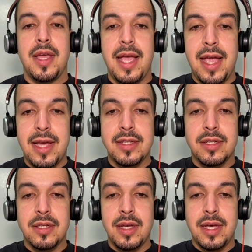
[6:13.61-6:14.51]
As
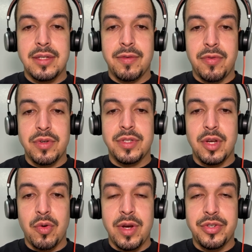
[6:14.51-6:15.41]
a as a first
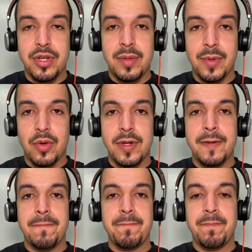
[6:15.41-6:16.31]
generation immigrant,
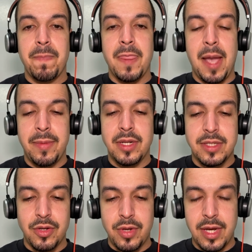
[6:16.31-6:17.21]
I'm going to
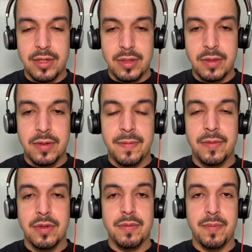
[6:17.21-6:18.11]
tell you guys this.
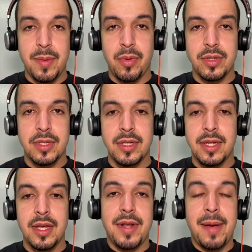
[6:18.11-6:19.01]
Just me
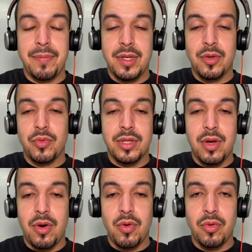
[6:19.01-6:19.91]
personally, I'm done with
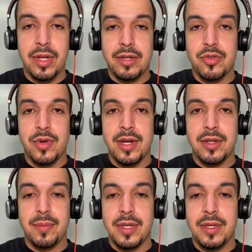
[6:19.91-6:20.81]
the whole like trying
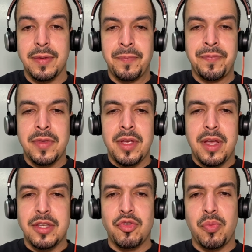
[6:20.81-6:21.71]
to be
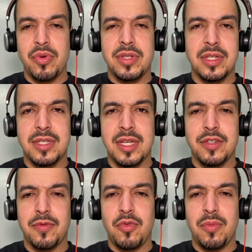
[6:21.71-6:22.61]
a super
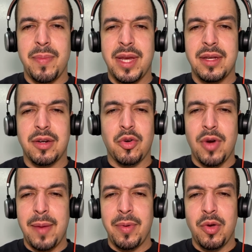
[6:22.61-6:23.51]
successful, make a
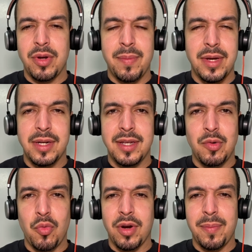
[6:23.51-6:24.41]
crap load of money
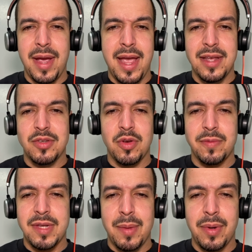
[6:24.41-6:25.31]
and work my ass
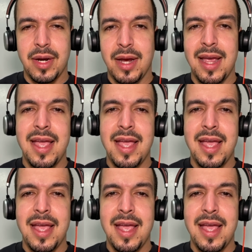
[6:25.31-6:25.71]
off type of guy